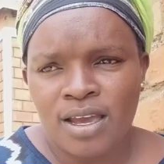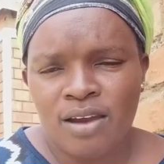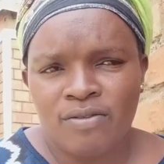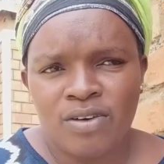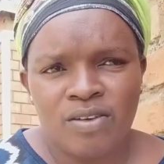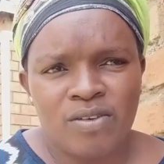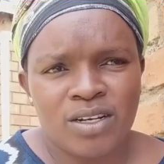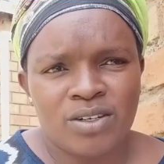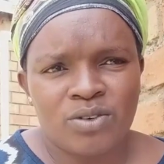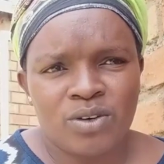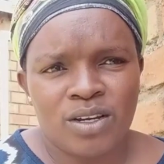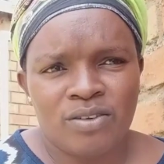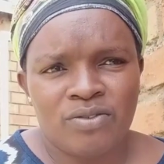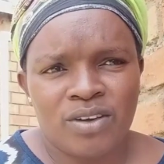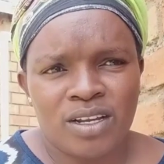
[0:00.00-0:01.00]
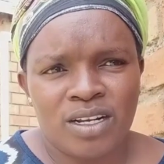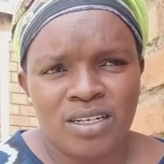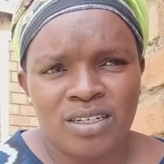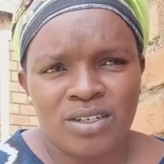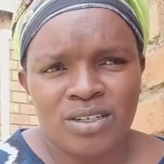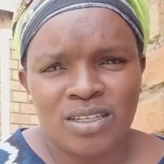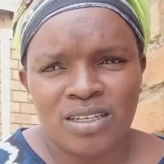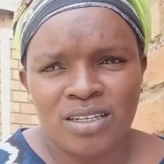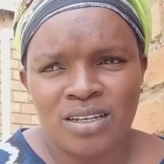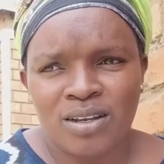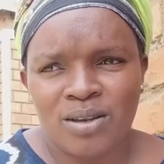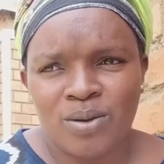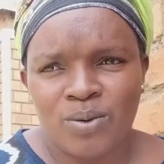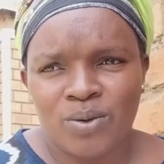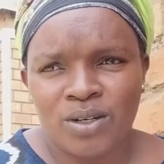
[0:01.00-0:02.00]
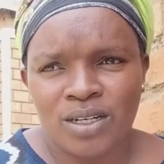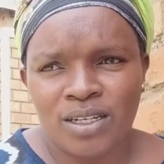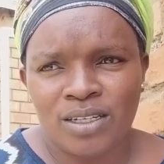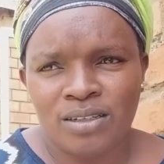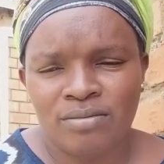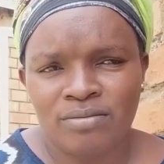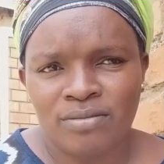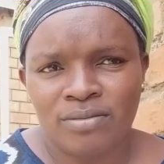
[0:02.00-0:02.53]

I've never truly felt lonely.